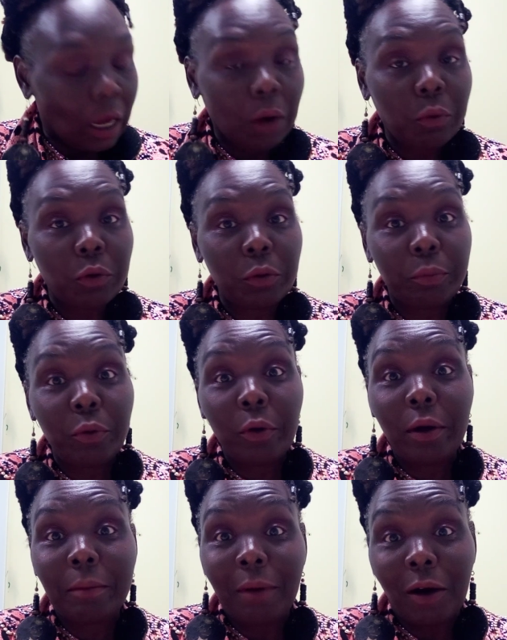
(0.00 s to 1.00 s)
I wrote a
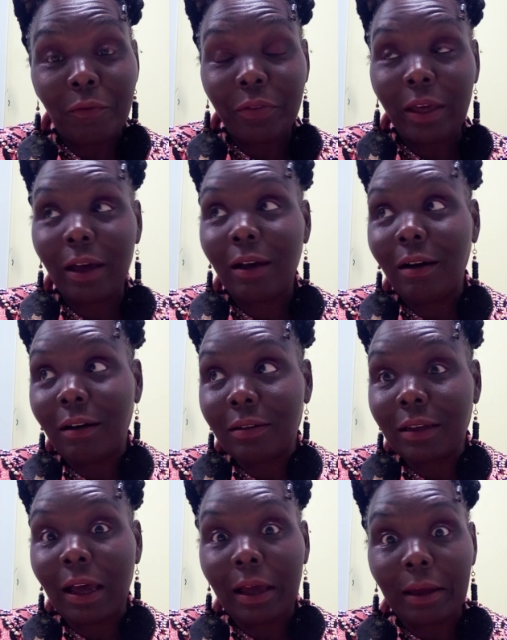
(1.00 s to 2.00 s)
poem off that
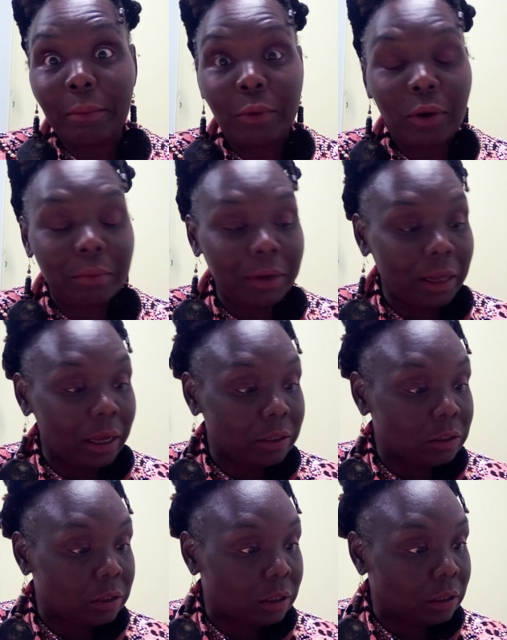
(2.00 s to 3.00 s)
called I Am Woman,
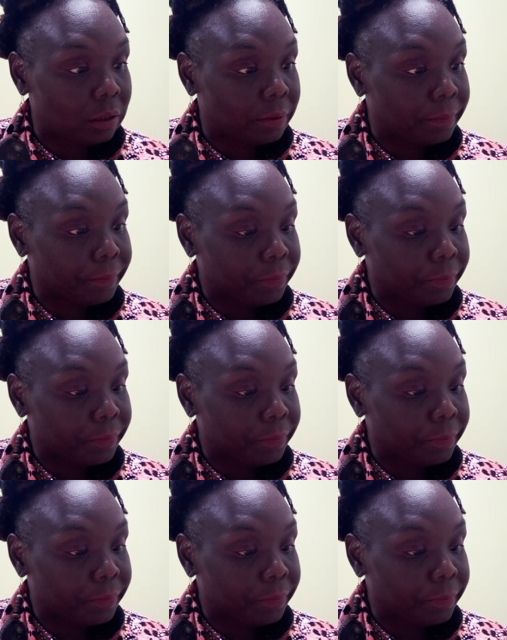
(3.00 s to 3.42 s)
actually.